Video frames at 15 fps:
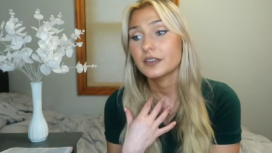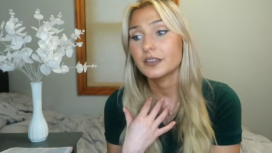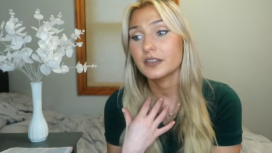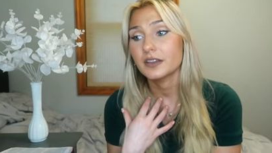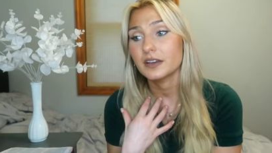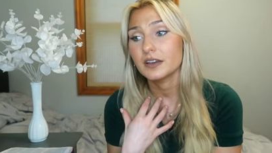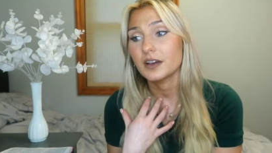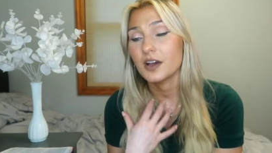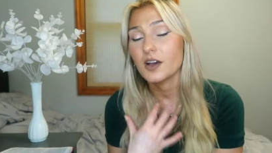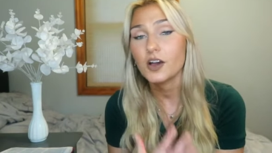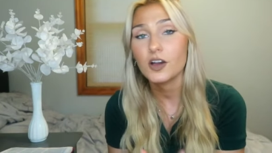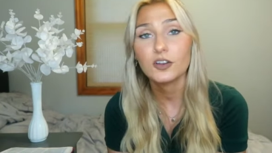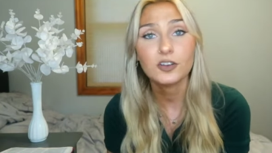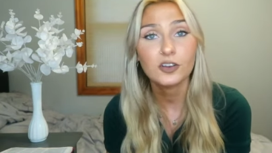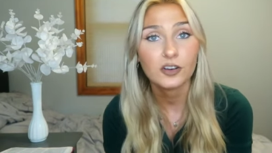the
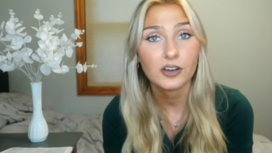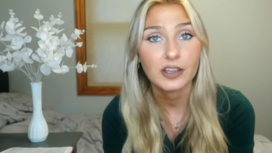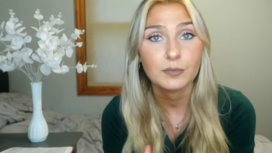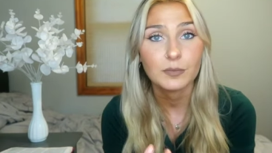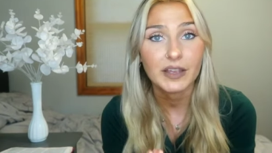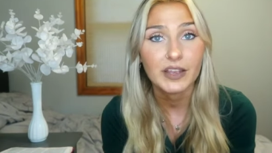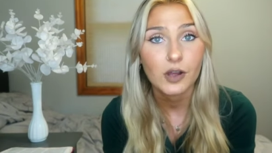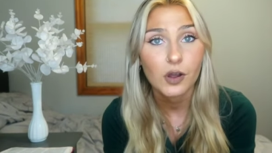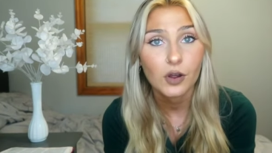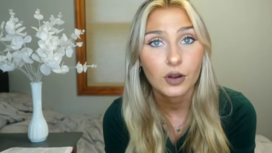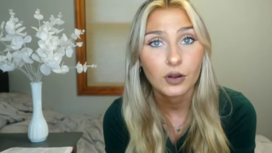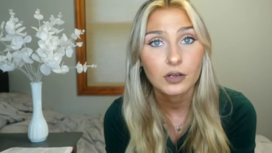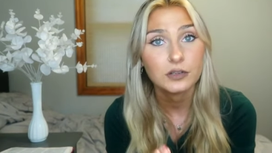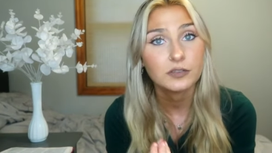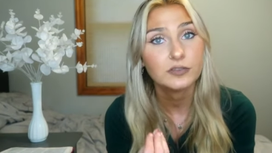hunger in my
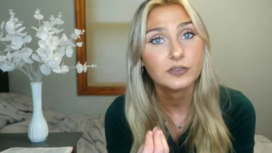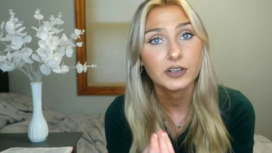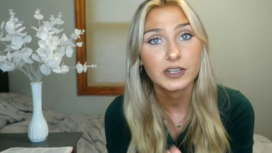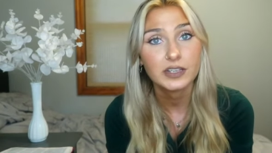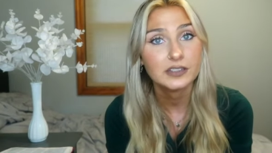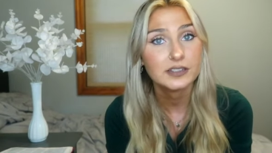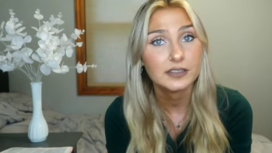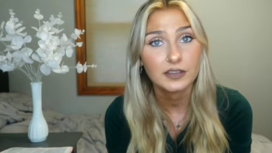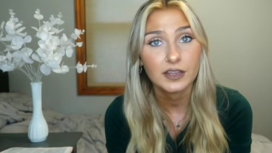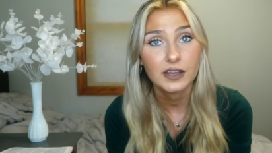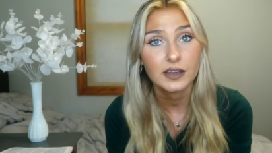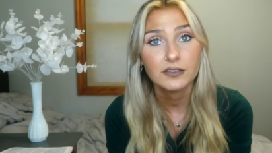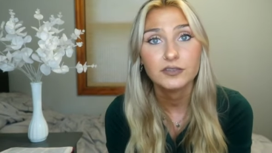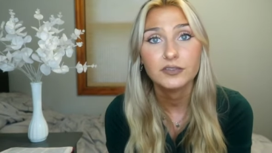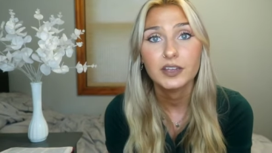heart for his
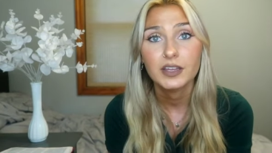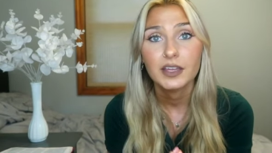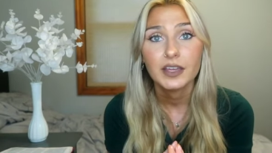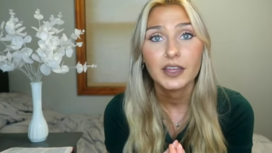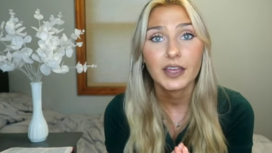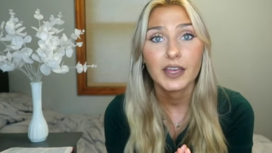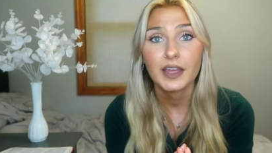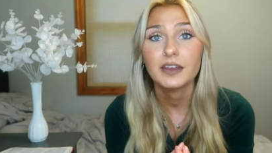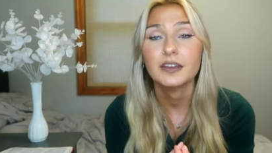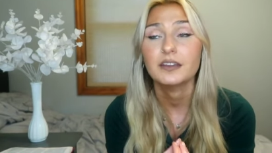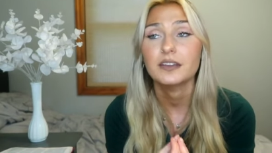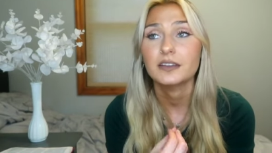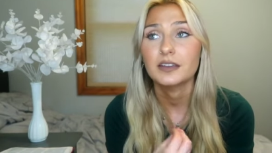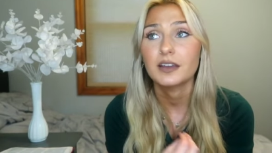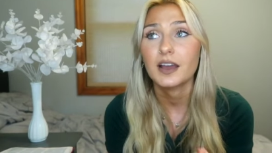love
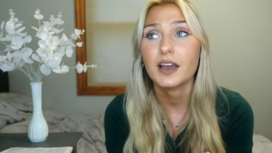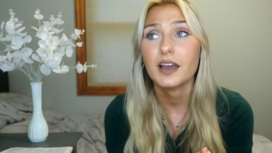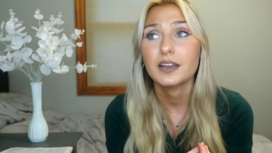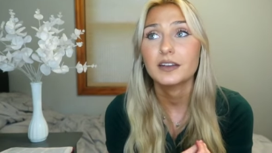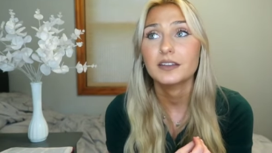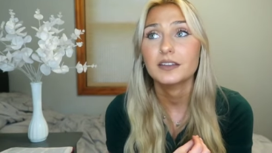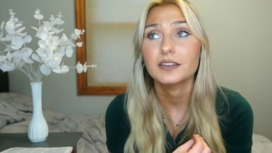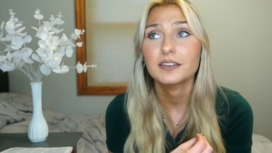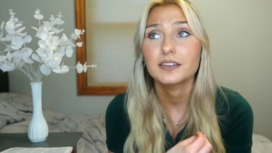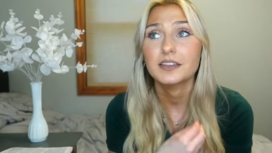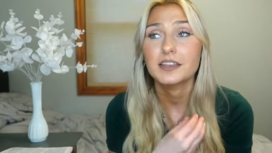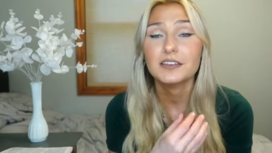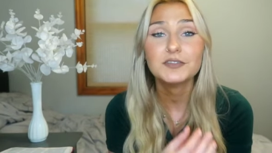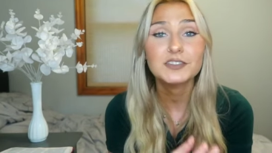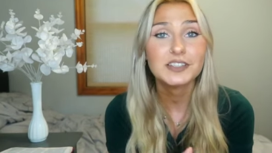and god
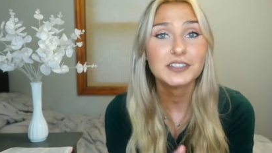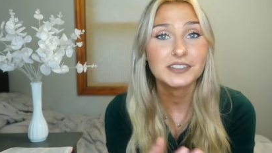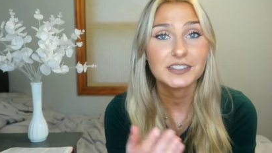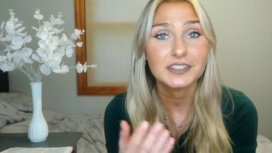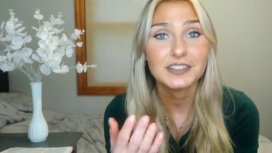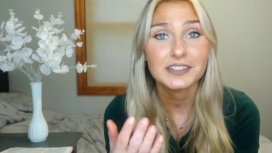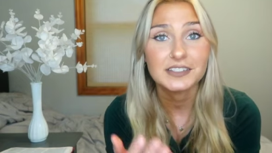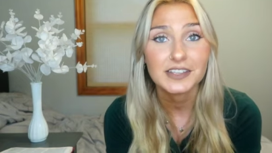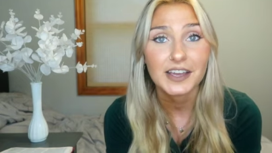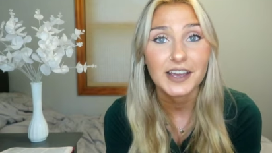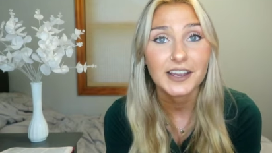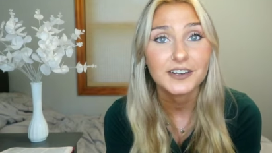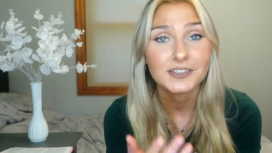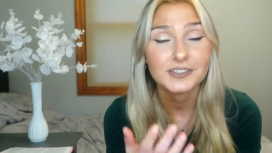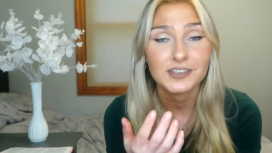gives us the
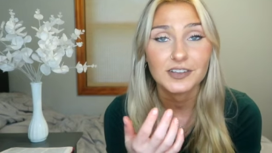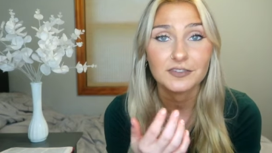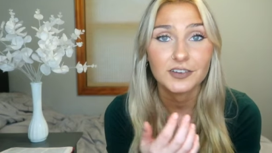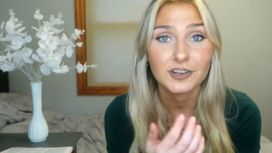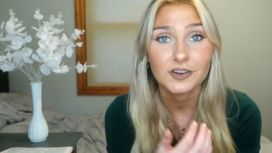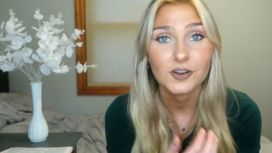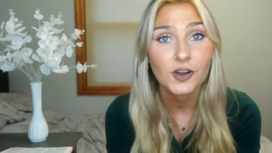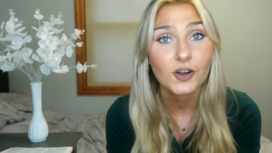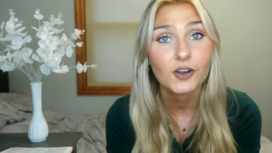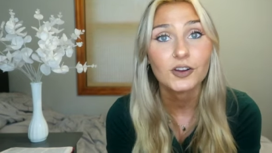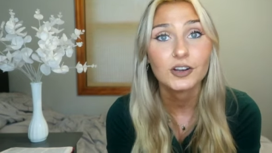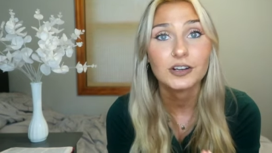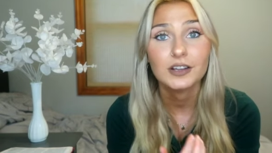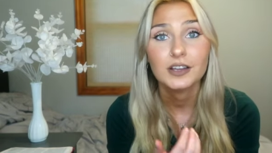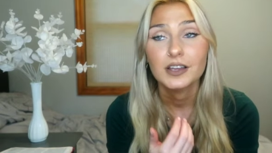desires of our
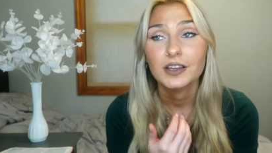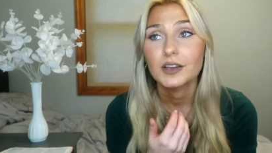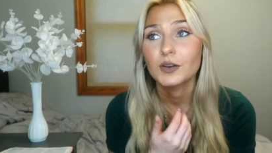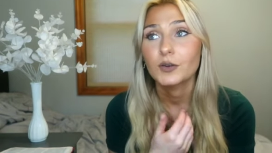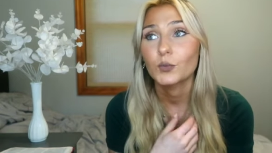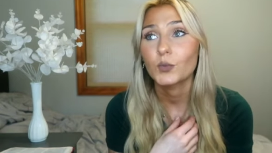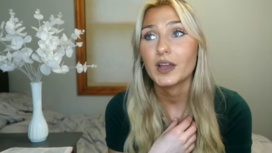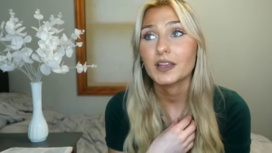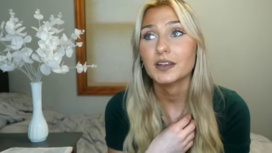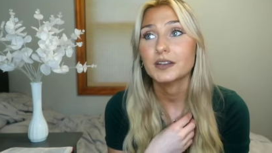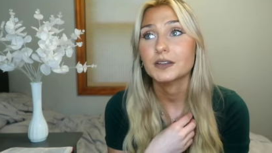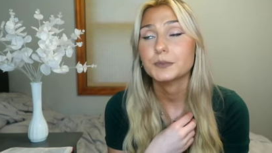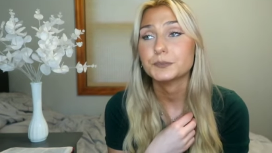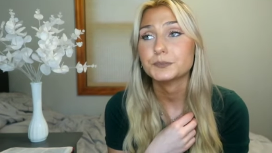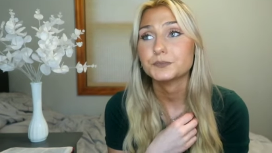heart
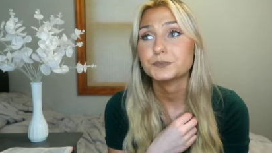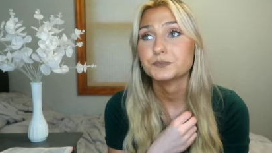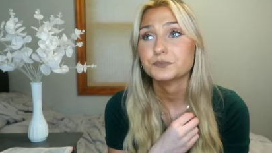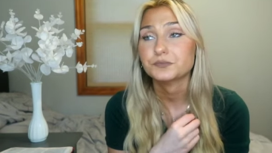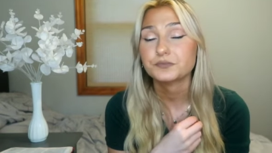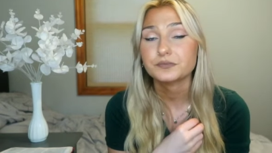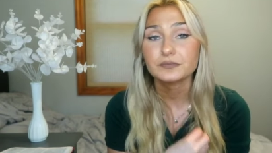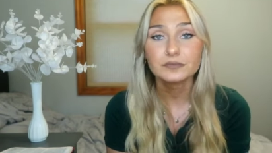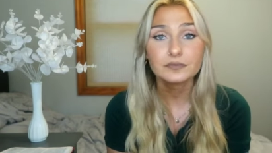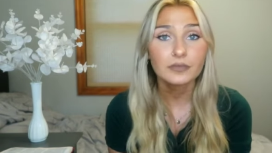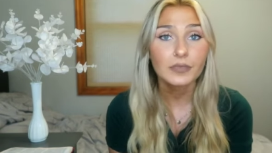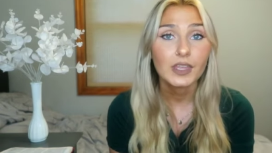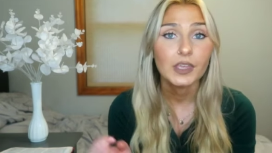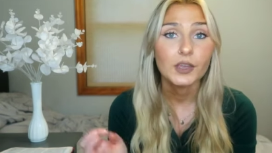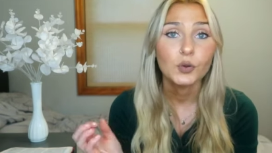when
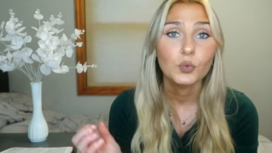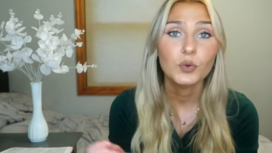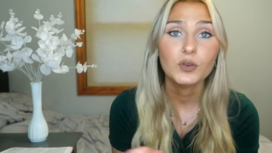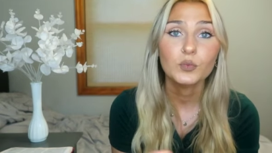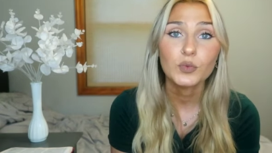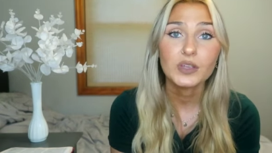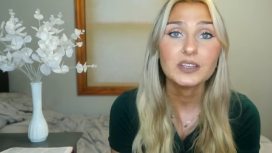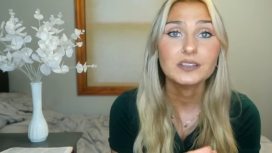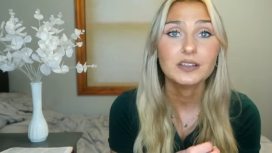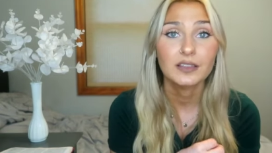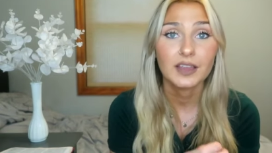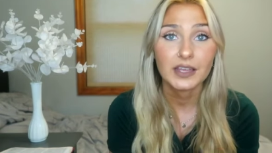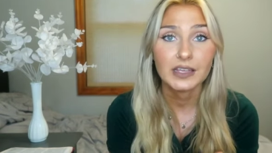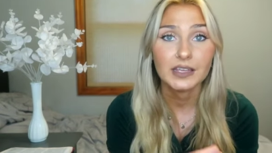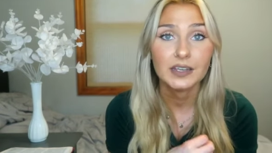when we
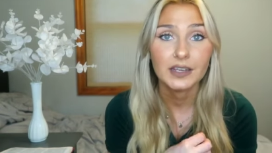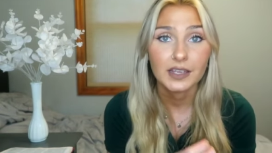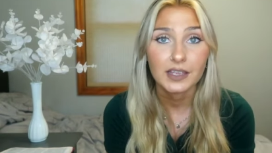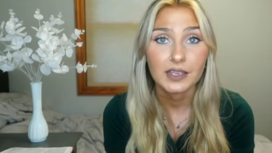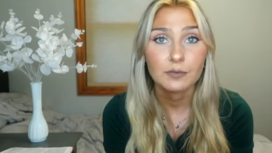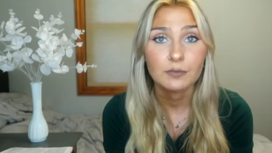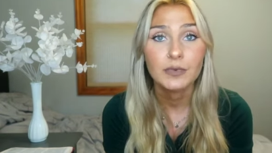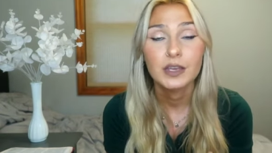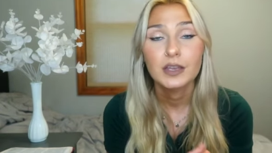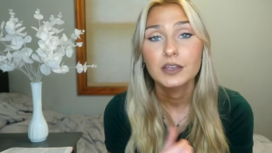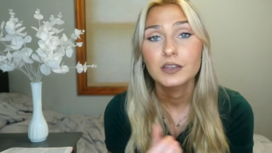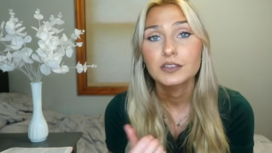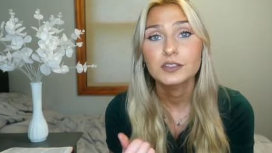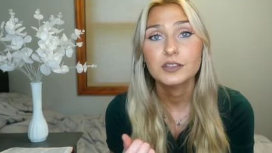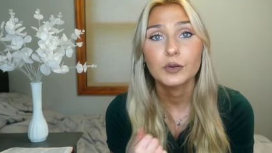delight in him
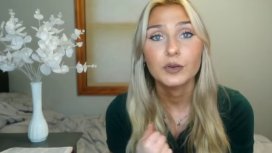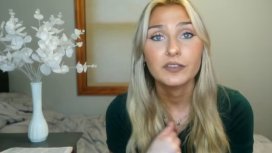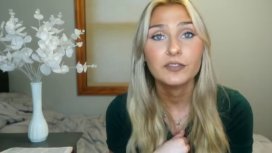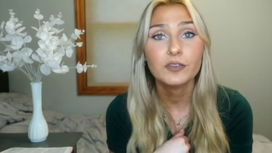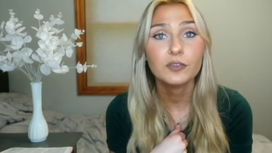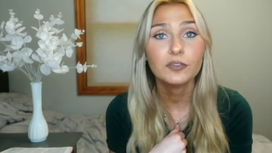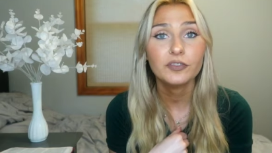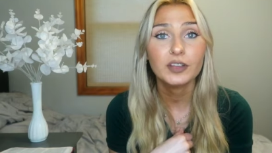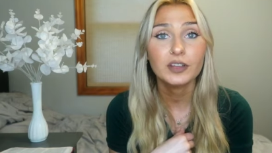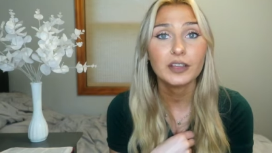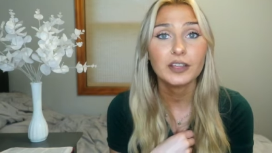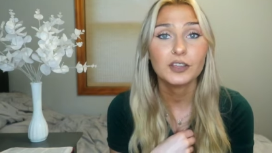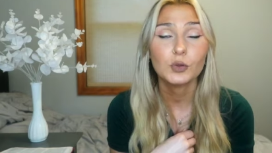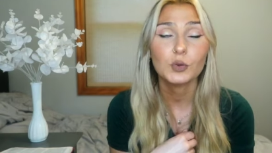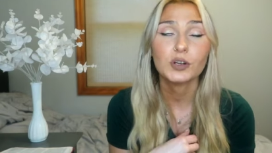so if you feel
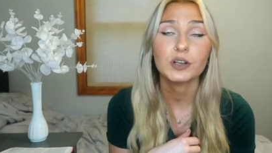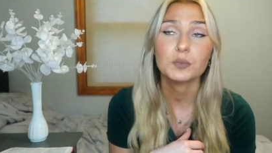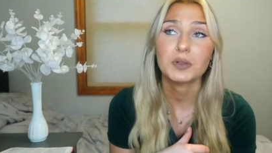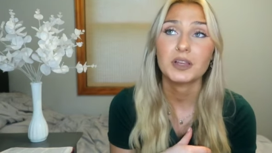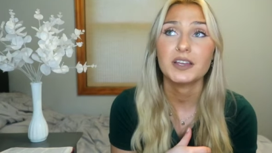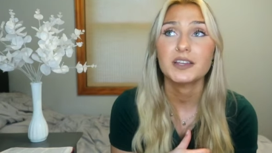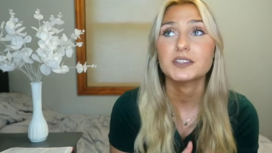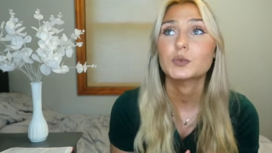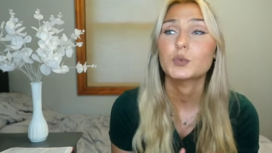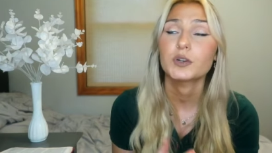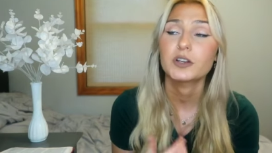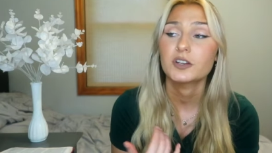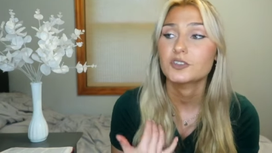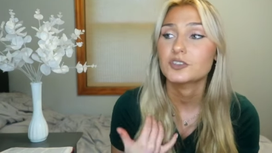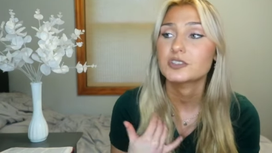like you were in a place
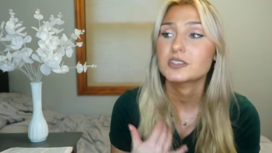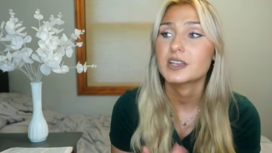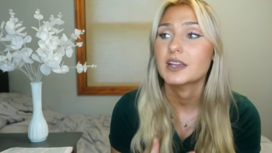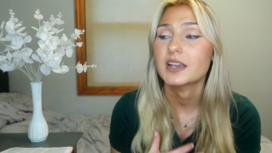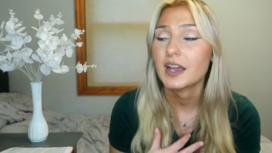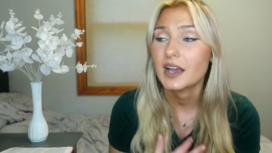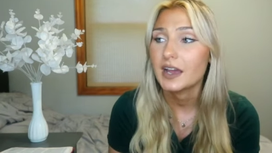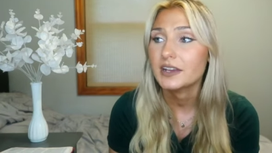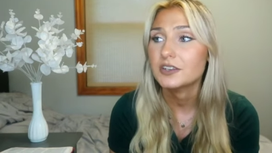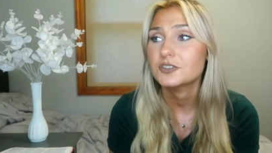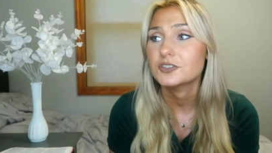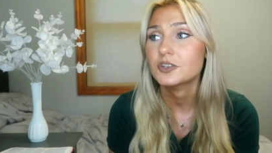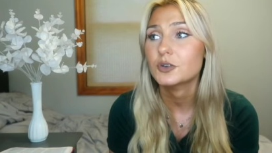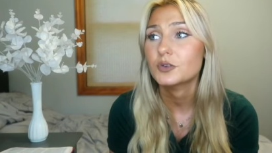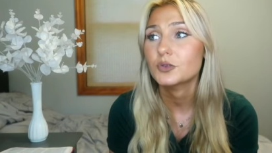where you're just like i
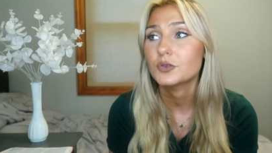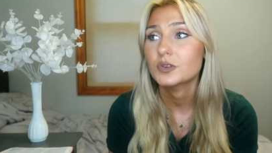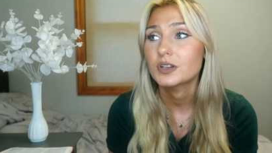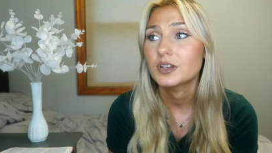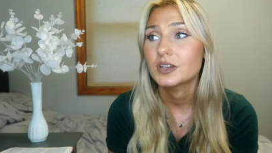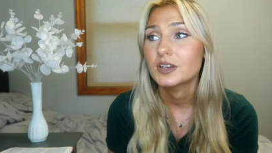don't